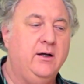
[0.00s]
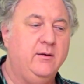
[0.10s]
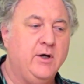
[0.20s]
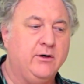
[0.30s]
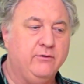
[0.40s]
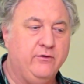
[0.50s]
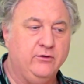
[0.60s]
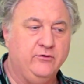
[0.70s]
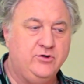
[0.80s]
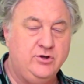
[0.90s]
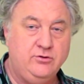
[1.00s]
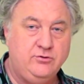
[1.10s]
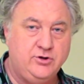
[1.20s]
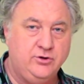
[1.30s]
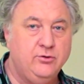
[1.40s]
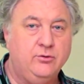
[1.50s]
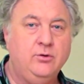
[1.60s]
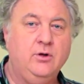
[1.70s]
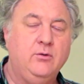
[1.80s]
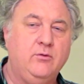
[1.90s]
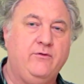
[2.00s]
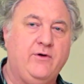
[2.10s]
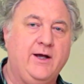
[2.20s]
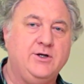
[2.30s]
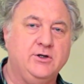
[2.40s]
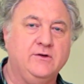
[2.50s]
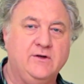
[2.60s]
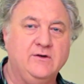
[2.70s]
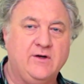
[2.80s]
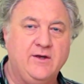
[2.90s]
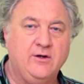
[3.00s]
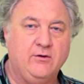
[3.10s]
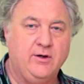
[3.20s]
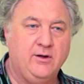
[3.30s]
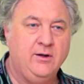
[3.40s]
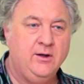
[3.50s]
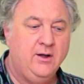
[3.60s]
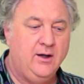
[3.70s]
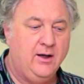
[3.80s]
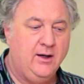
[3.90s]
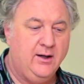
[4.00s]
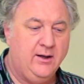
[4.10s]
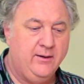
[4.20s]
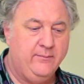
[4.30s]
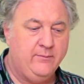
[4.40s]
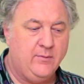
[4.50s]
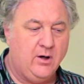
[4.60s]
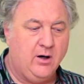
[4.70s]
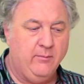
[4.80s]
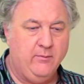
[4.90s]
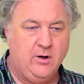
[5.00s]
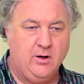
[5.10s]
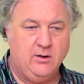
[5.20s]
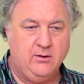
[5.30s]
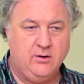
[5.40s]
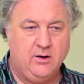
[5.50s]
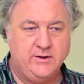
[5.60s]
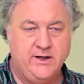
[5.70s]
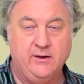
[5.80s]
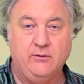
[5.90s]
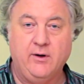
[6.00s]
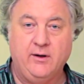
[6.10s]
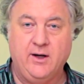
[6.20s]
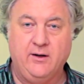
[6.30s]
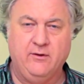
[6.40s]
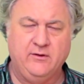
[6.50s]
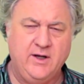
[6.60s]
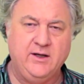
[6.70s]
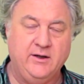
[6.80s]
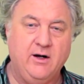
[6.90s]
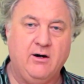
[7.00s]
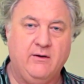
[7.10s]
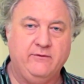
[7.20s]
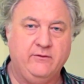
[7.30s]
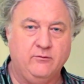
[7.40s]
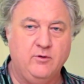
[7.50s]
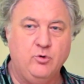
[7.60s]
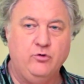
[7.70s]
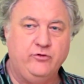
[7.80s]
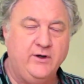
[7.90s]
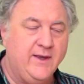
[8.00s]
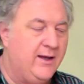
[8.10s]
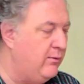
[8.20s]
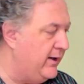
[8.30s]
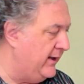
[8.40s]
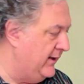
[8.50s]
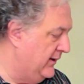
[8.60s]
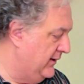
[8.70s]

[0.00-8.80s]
in microphones due to reflections inside the grill are taken care of, removed in that way.